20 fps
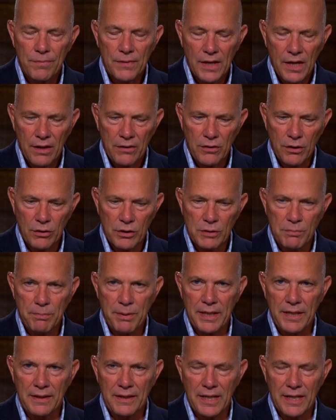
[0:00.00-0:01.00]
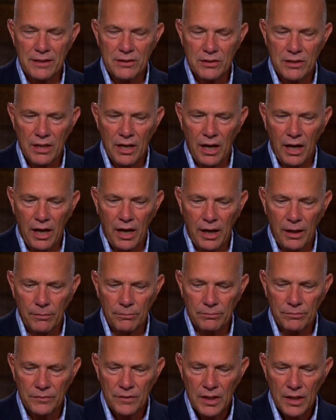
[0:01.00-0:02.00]
there has been this
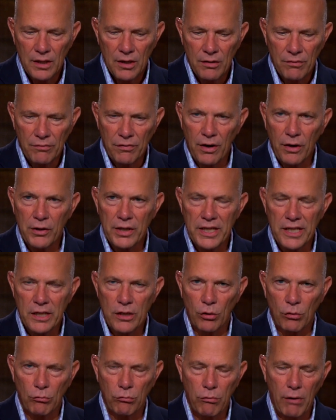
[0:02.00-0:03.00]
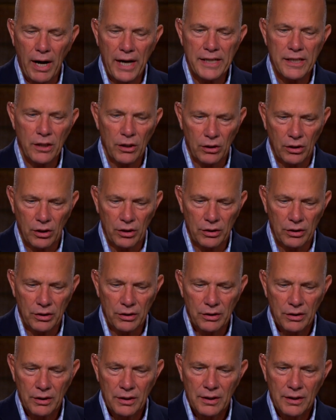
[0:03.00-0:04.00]
um, very
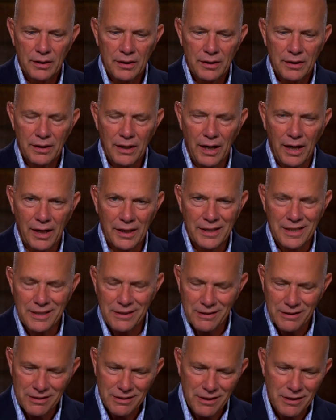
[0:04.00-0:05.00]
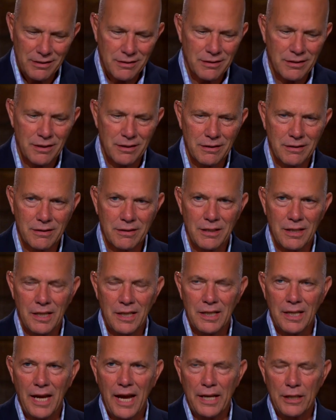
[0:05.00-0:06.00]
irregular uh,
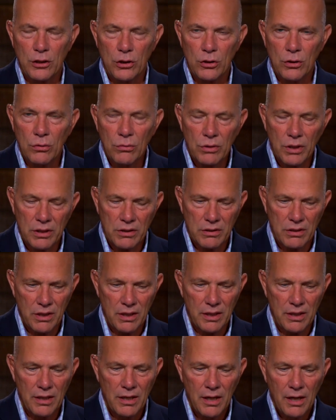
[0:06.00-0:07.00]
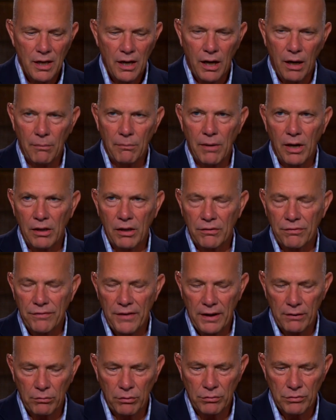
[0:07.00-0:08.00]
consistency and unity among
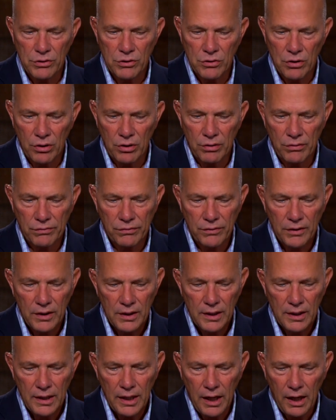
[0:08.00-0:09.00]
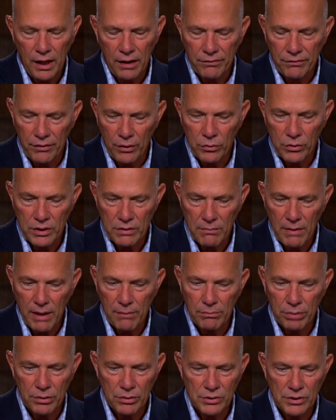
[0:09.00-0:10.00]
Federal Reserve uh, voting
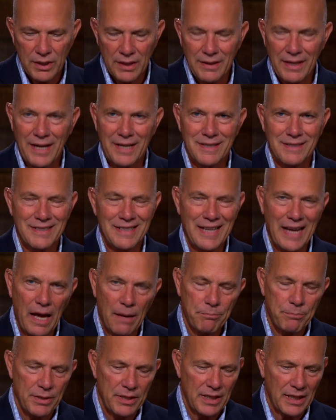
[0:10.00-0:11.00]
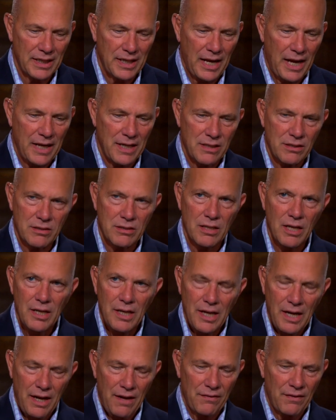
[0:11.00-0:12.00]
members. That has not been the case
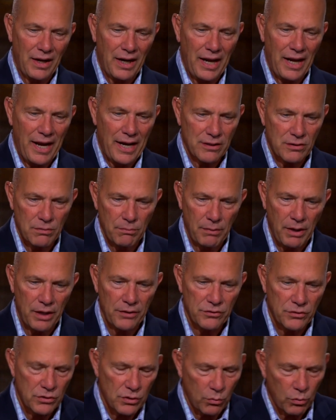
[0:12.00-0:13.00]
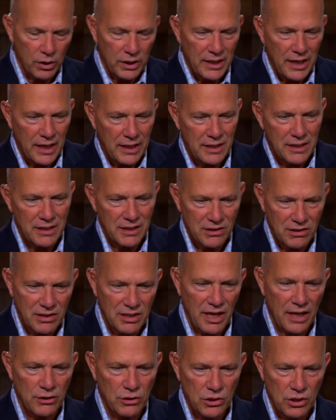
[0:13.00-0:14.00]
in the last month. So we're getting
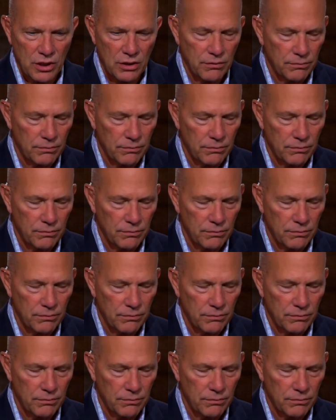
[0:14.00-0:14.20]
dissension,